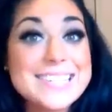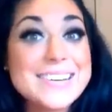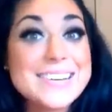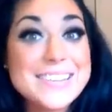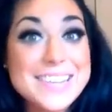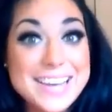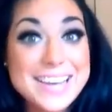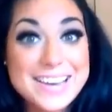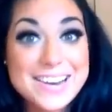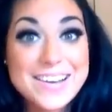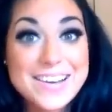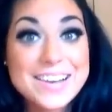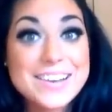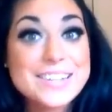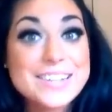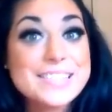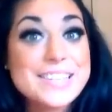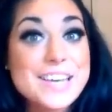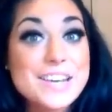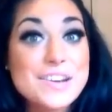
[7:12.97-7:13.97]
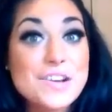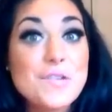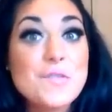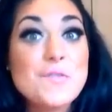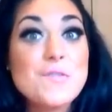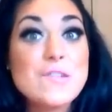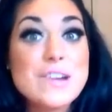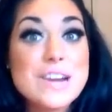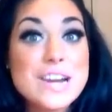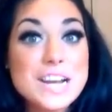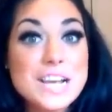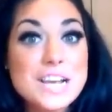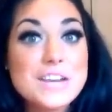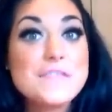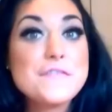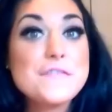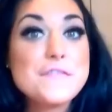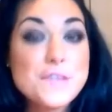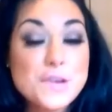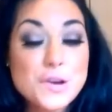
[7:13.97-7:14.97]
so yeah, like I said, a really
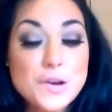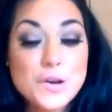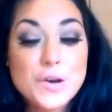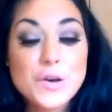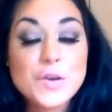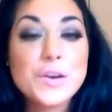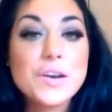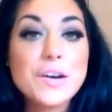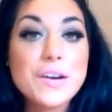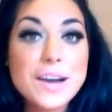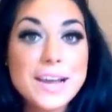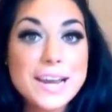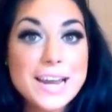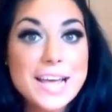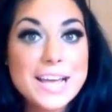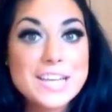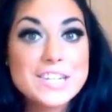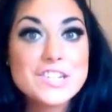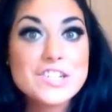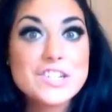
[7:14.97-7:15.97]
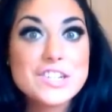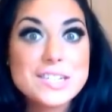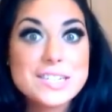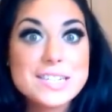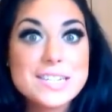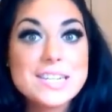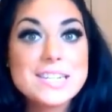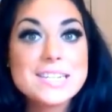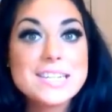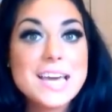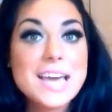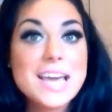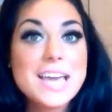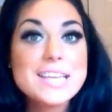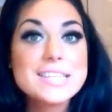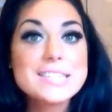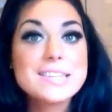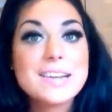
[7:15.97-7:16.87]
full-on eyelash today.